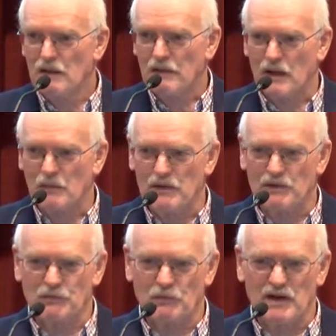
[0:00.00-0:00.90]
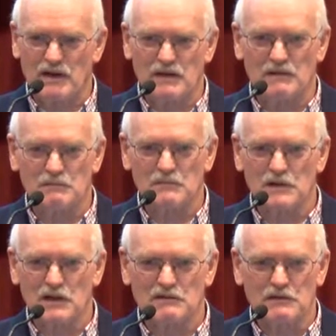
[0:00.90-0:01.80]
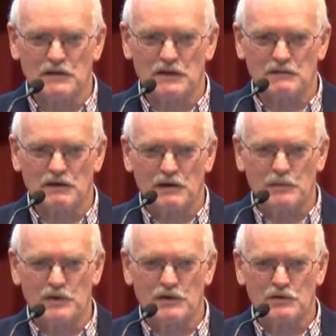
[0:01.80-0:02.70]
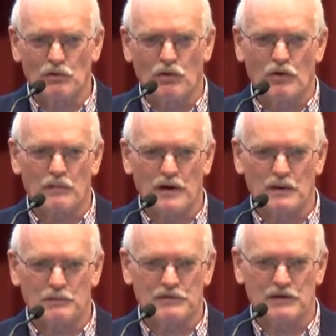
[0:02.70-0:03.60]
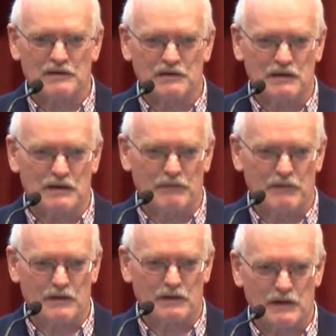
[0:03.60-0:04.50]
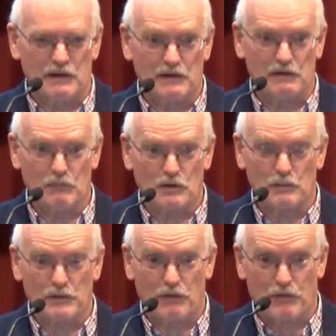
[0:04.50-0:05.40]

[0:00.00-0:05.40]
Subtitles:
I mean, there's already a little tiny bit of talk about potentially having what will be the